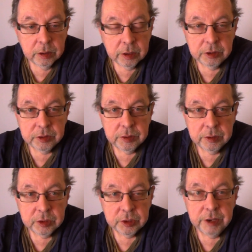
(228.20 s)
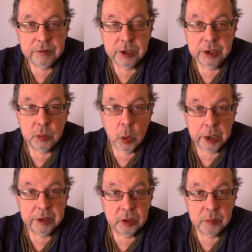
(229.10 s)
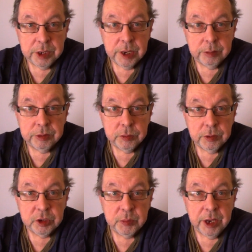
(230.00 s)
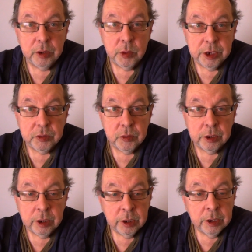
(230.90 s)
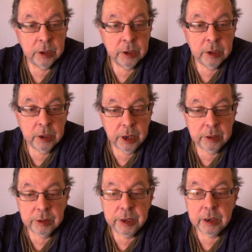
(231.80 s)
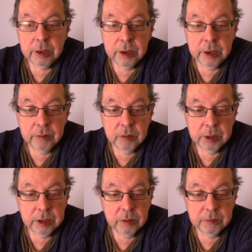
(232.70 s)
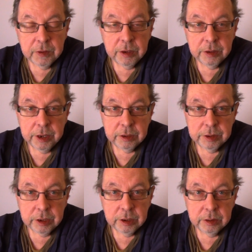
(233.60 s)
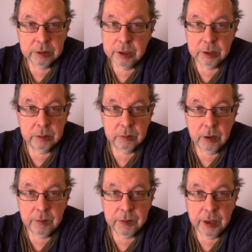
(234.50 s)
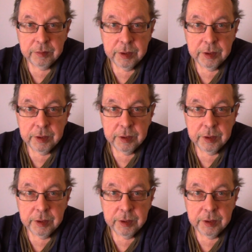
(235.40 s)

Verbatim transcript: because the slave states wanted to be able to expand westward and Lincoln and everybody who felt like Lincoln didn't want that.